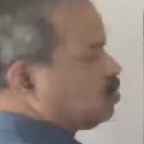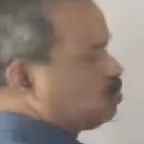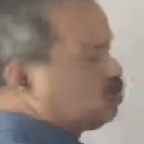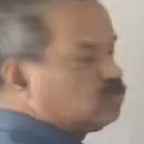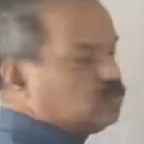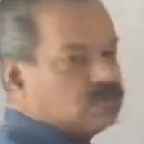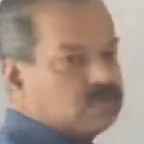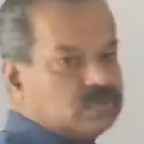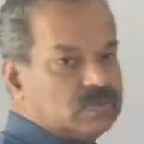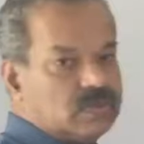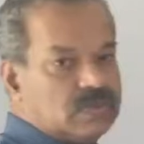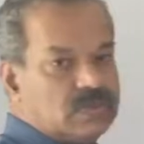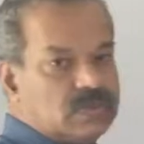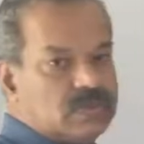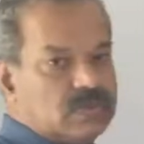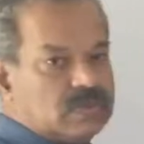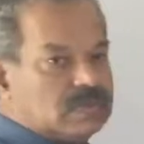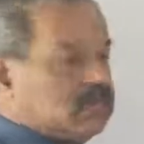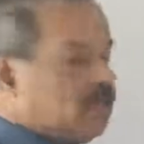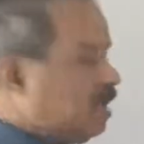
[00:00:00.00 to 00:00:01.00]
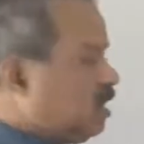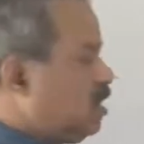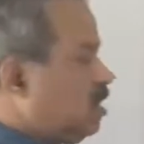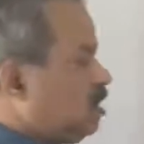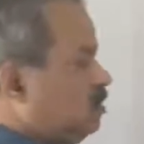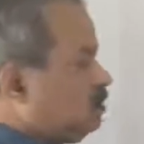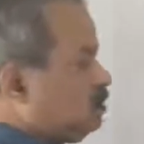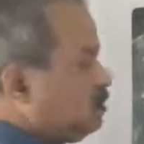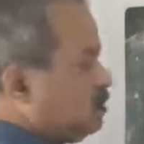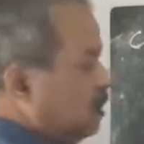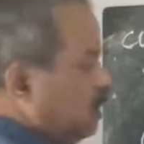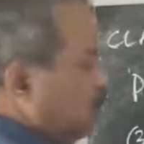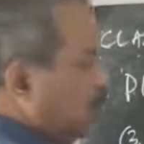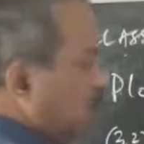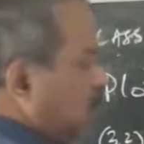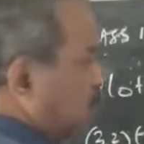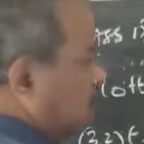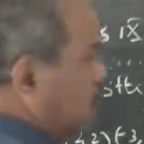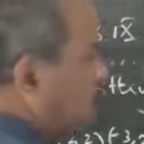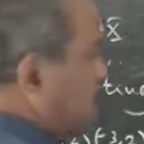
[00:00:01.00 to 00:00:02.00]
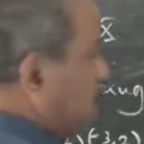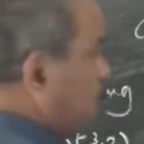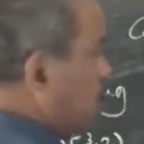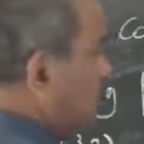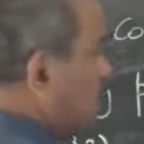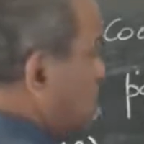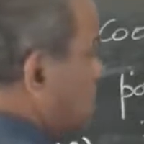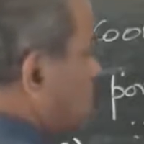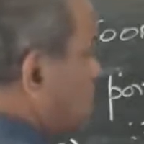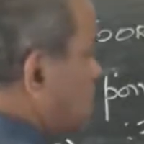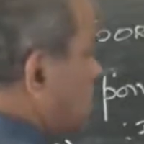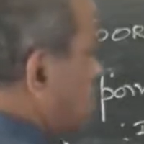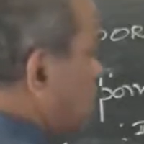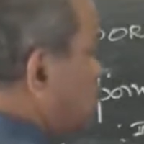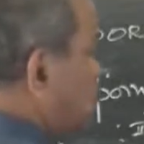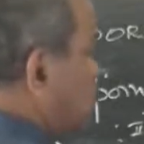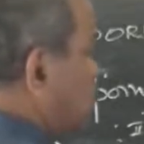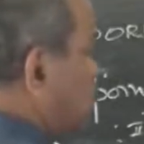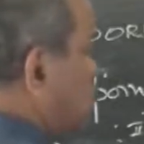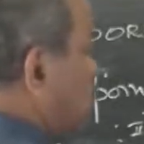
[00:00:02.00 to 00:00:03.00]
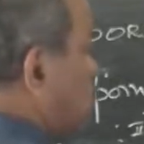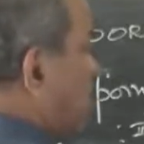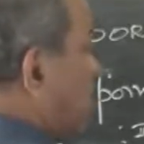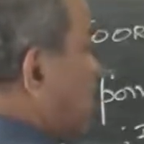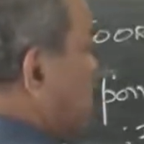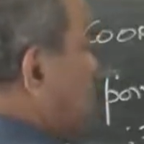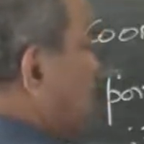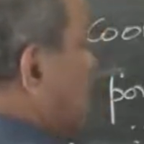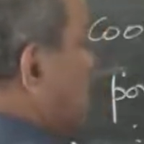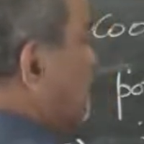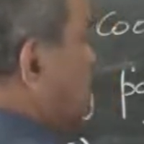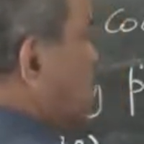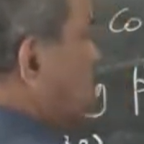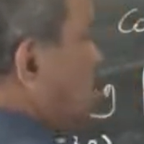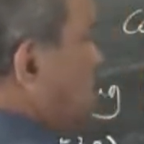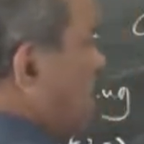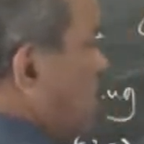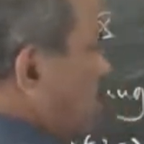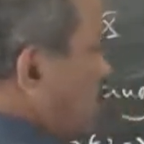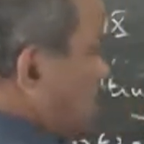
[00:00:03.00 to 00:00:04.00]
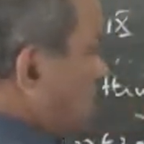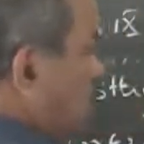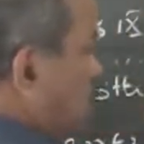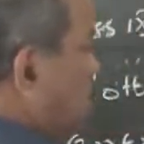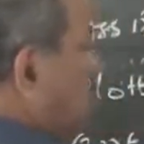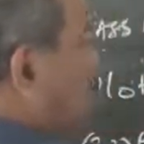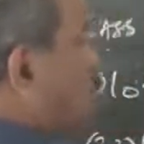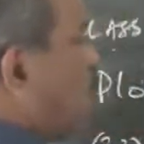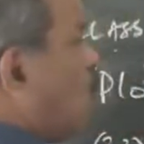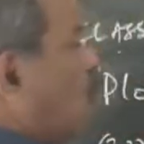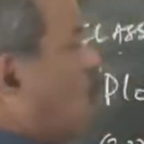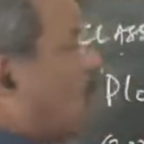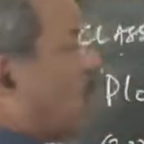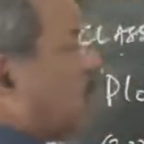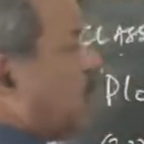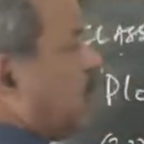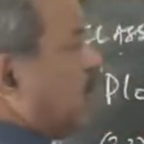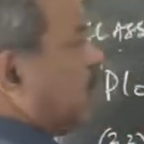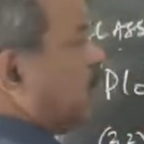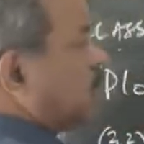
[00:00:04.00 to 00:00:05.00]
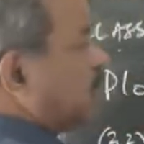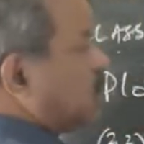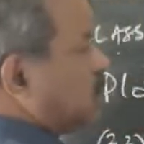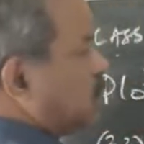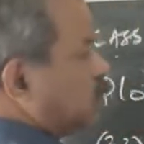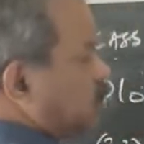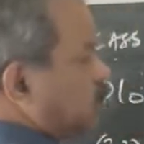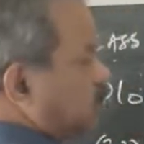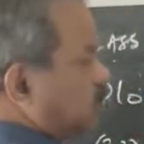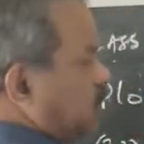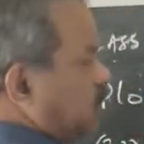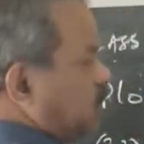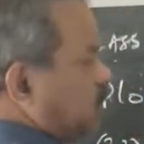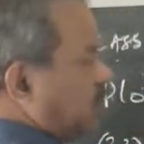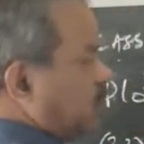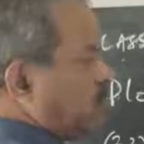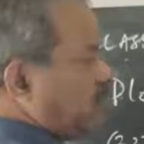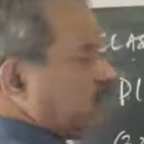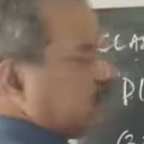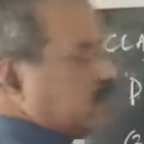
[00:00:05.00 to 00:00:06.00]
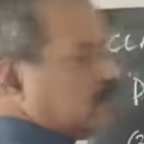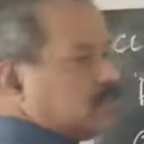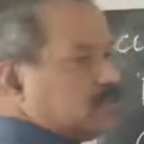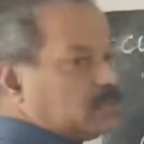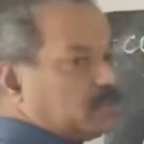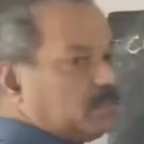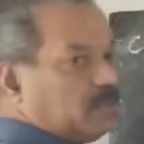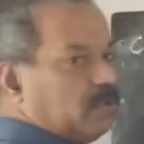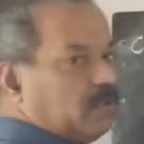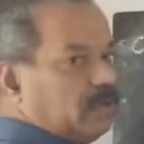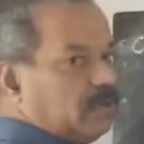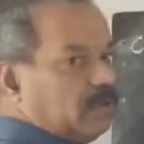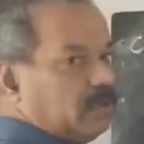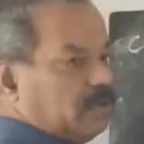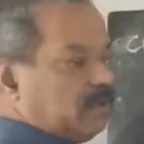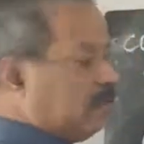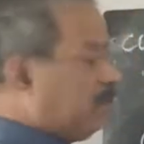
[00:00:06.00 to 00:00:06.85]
2. Then in here, this point, what are the coordinates associated with this point?